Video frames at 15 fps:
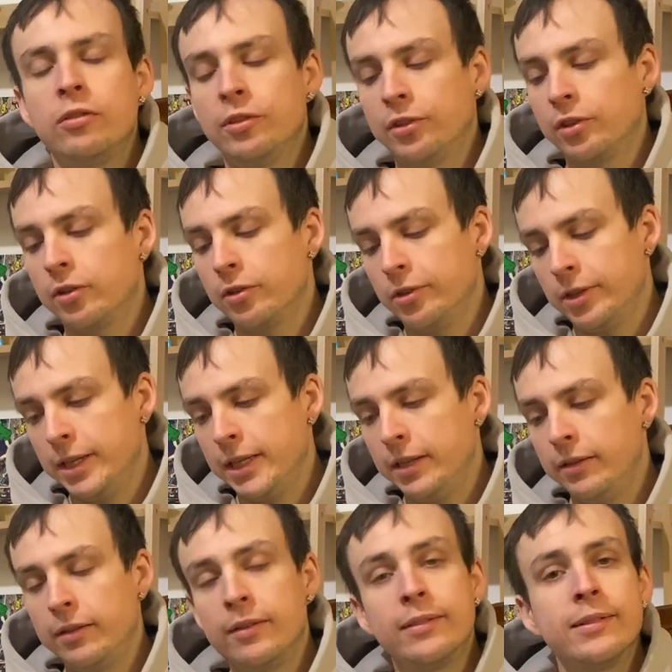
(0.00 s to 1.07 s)
So
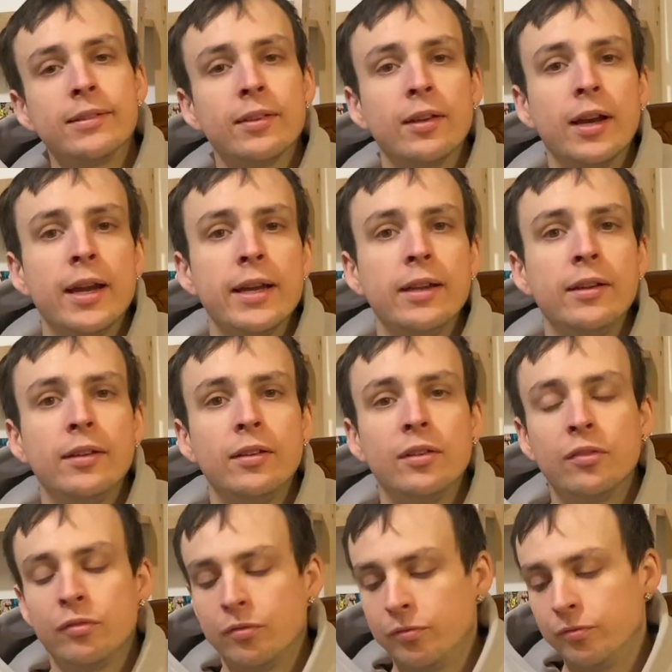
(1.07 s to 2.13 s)
in today's